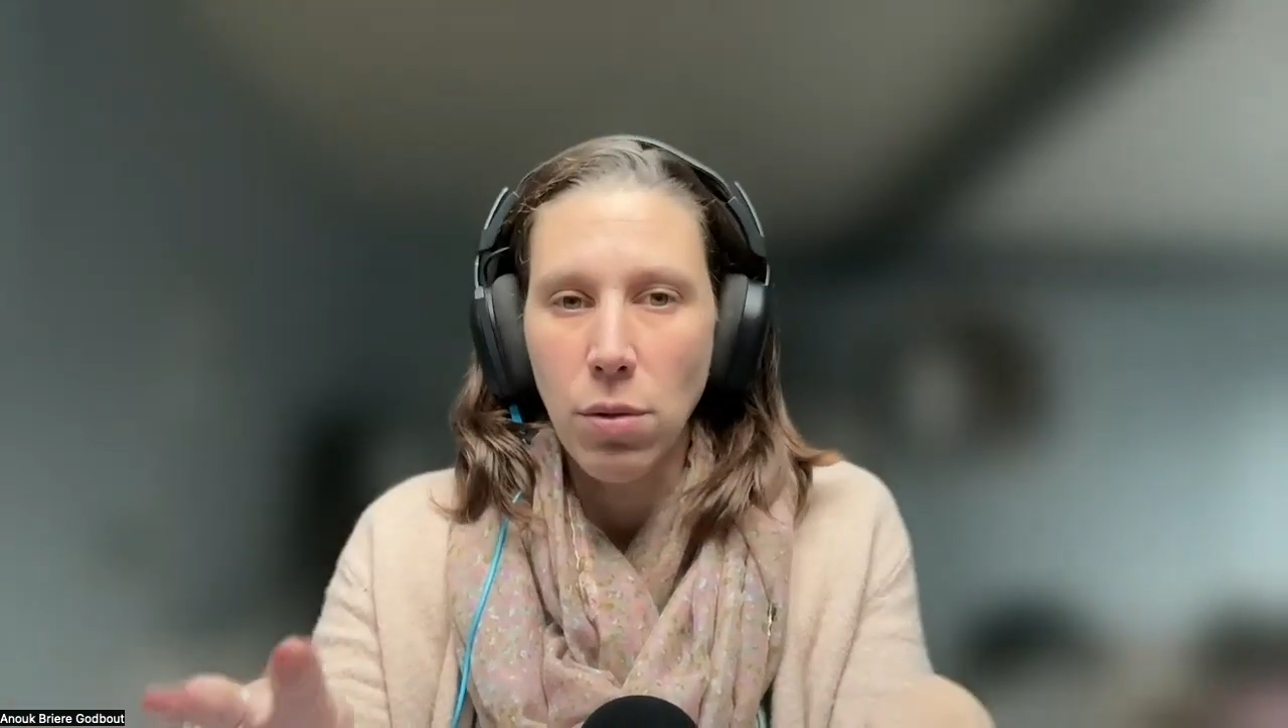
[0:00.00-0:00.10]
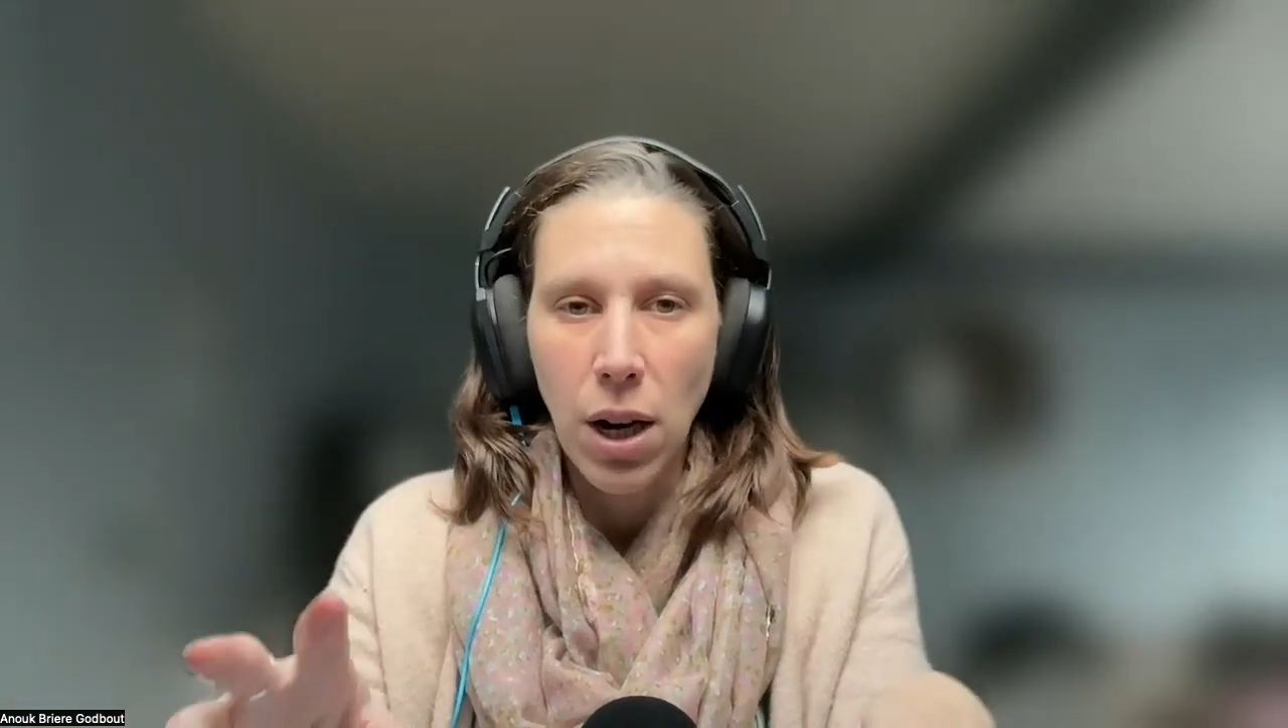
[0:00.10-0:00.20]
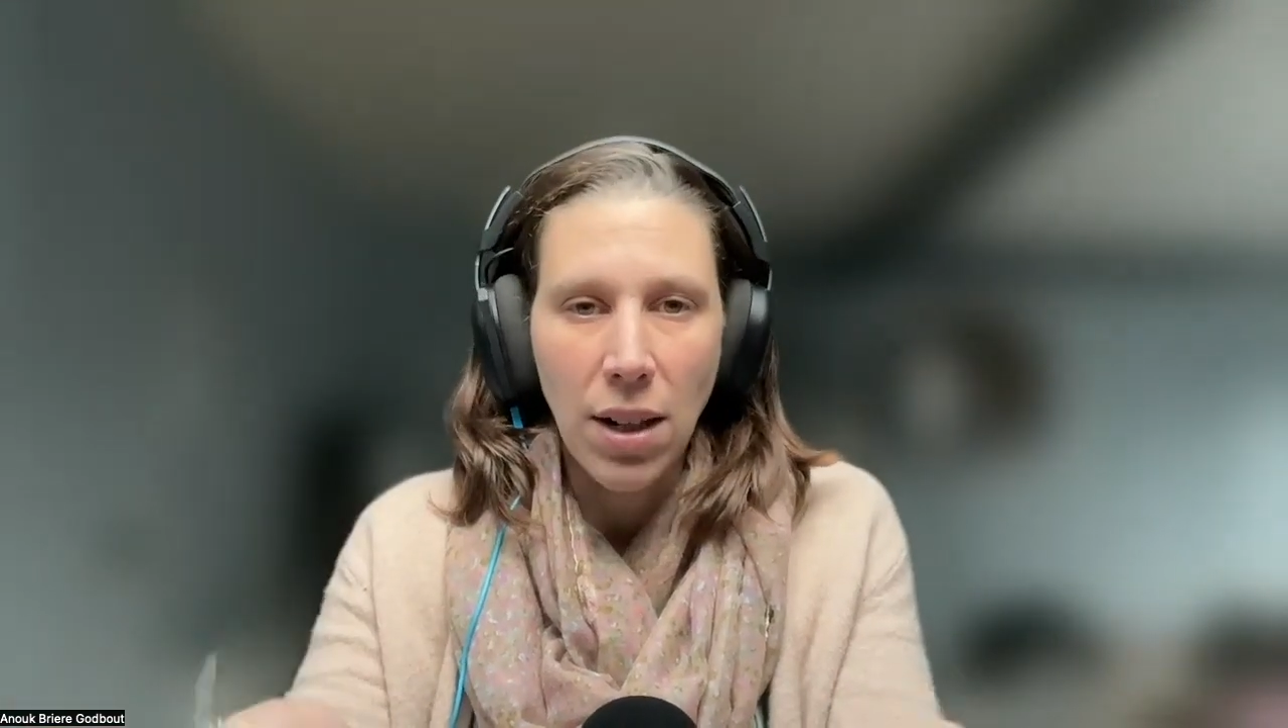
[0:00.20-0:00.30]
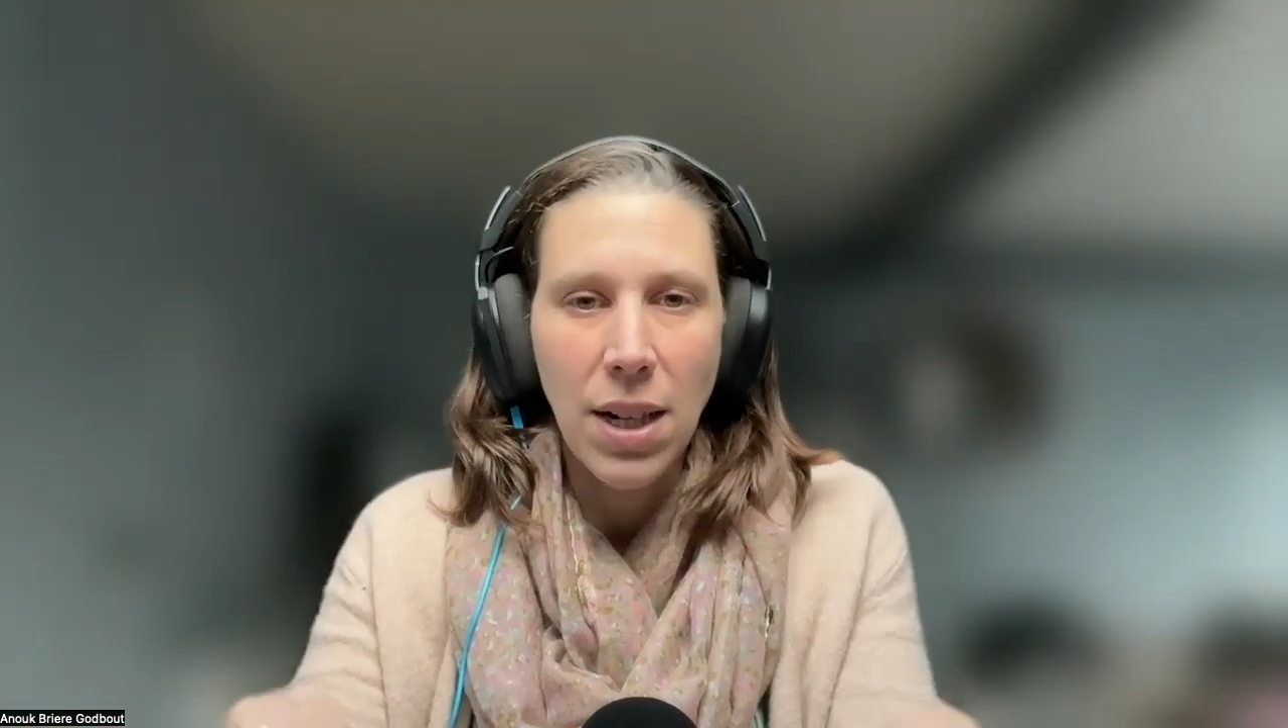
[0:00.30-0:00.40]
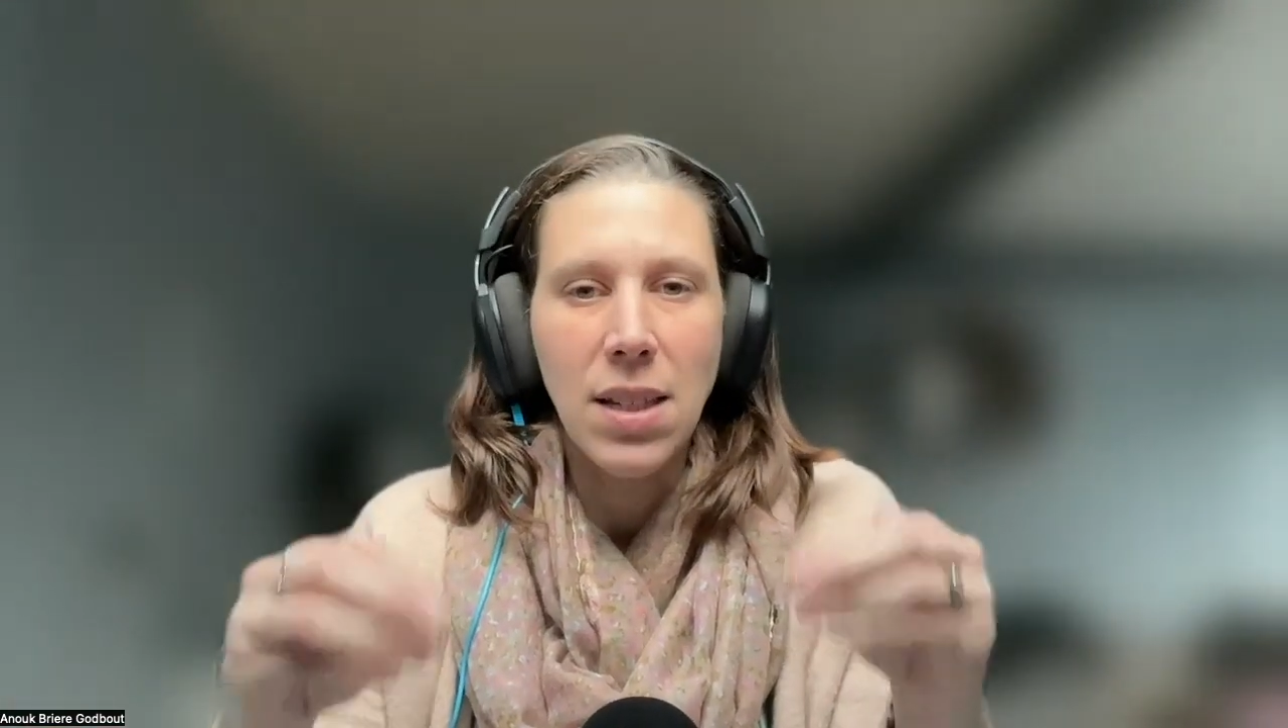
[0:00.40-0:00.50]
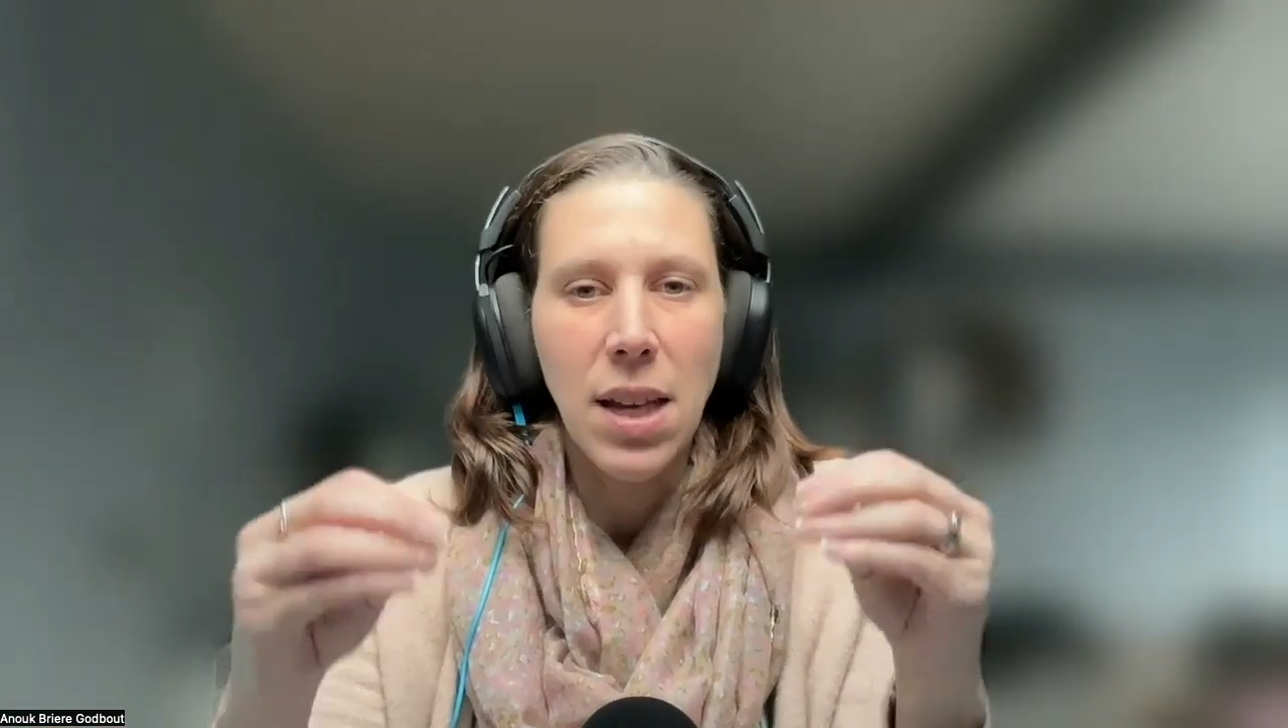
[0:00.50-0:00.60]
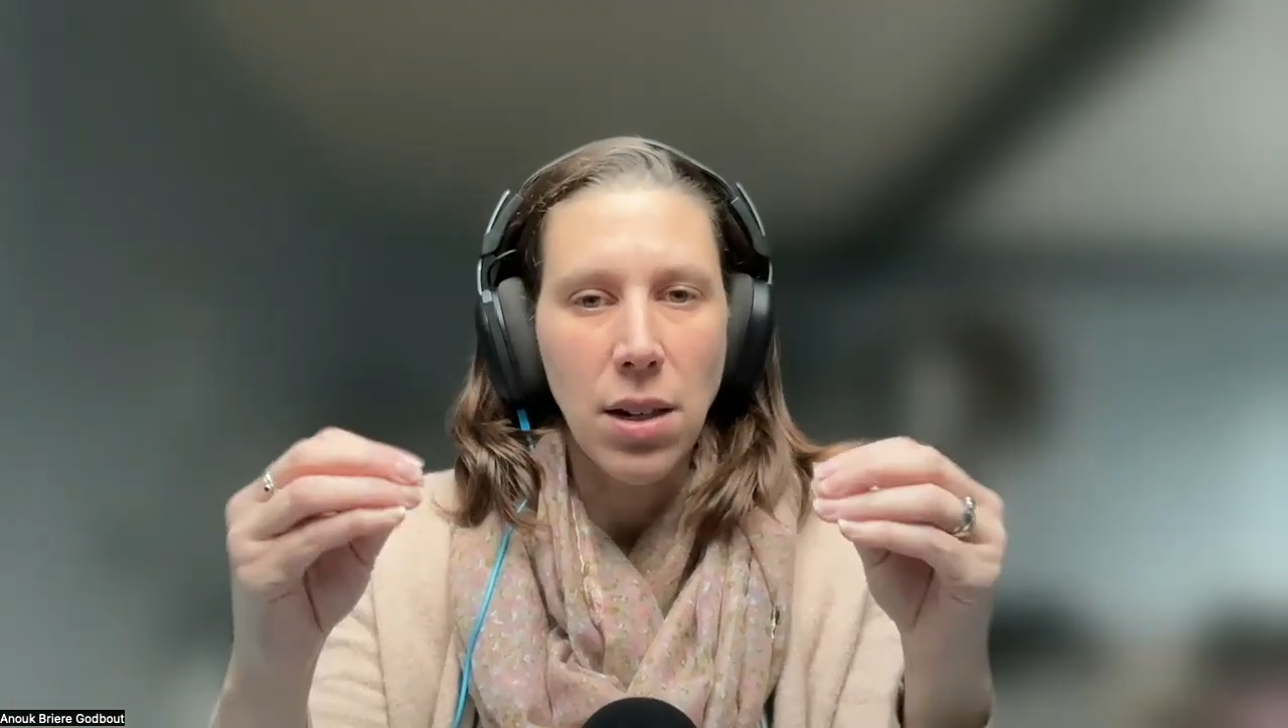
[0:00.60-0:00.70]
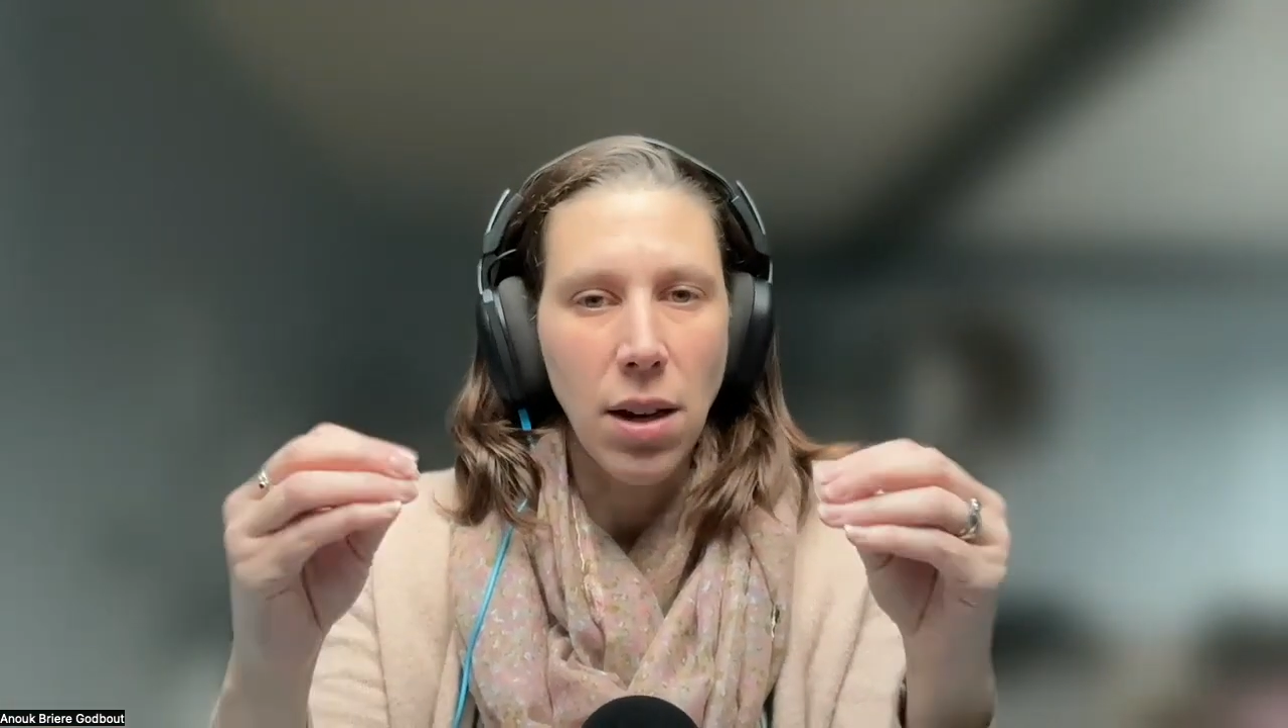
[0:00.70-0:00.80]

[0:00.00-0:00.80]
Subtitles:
realities and